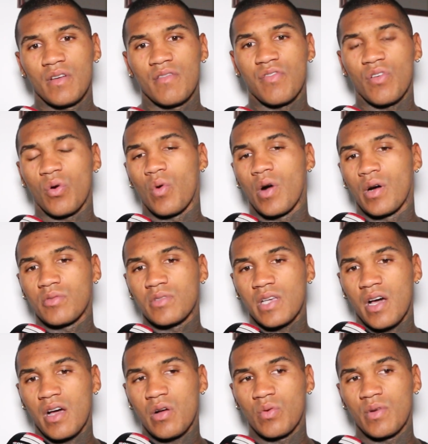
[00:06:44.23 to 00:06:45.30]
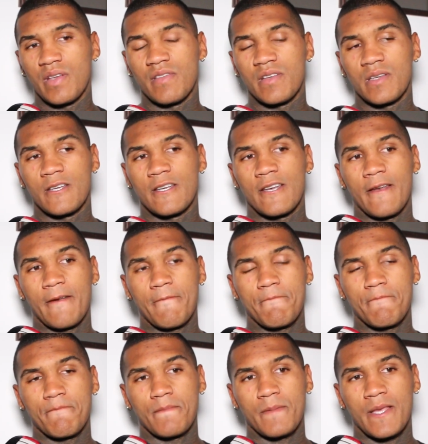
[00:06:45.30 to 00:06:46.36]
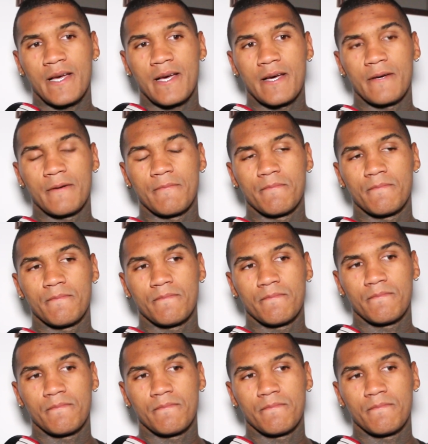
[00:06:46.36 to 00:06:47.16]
for a world title even. Um,